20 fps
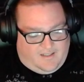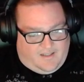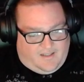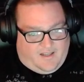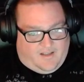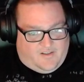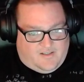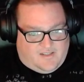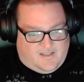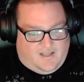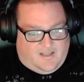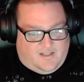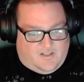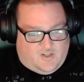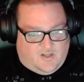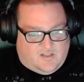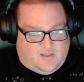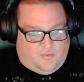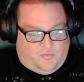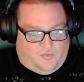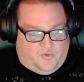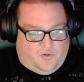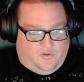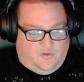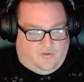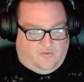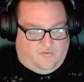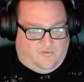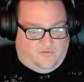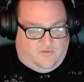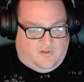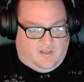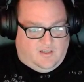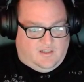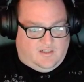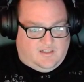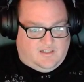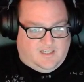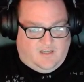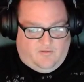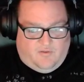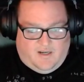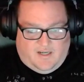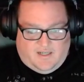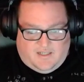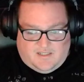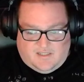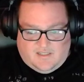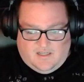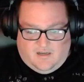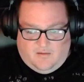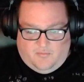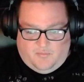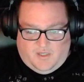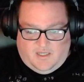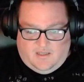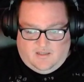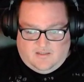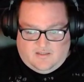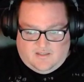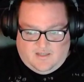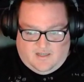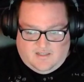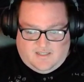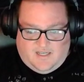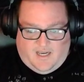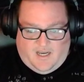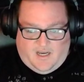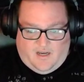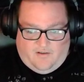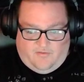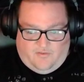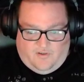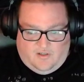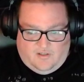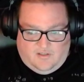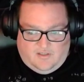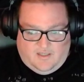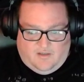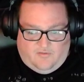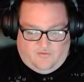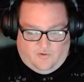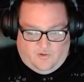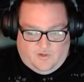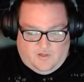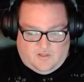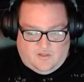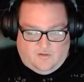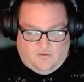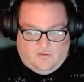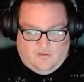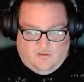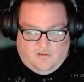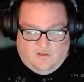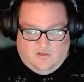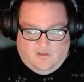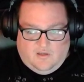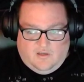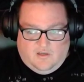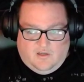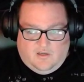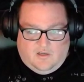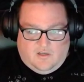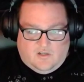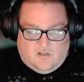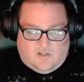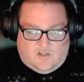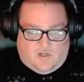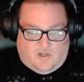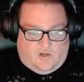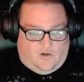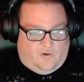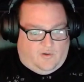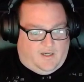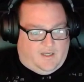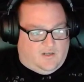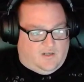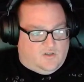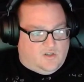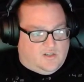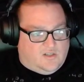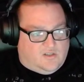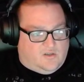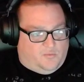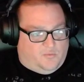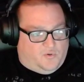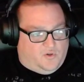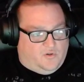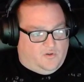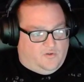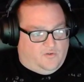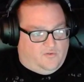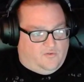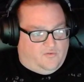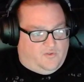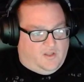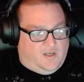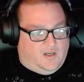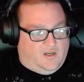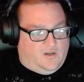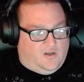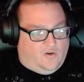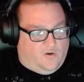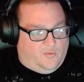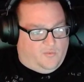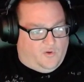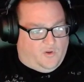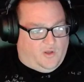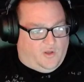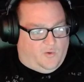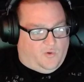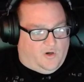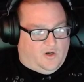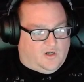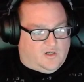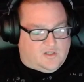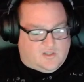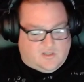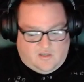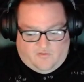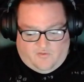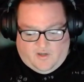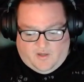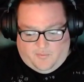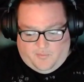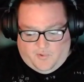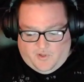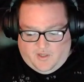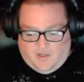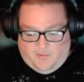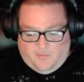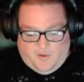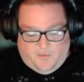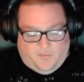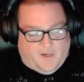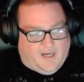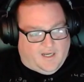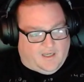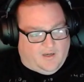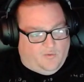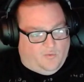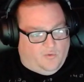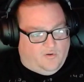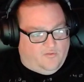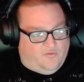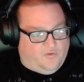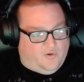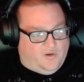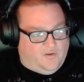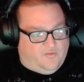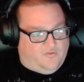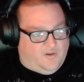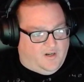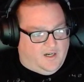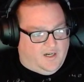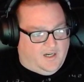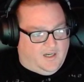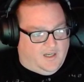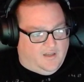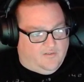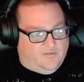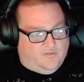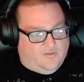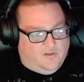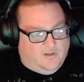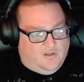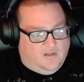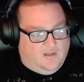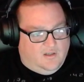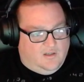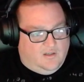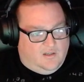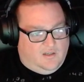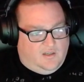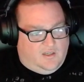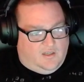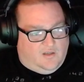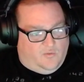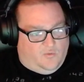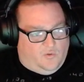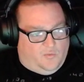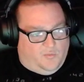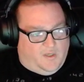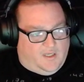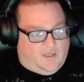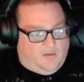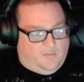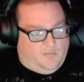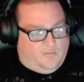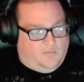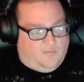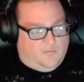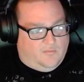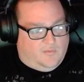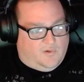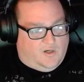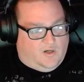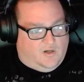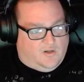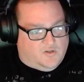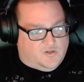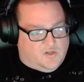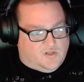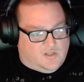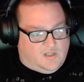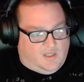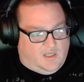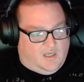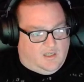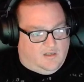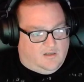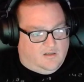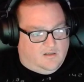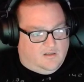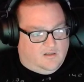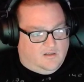Now, this is just to prove the T-Rex zombie does have undead fortitude. So, and just to prove that it normally works, if I put him back at 145, and we'll make him conscious again,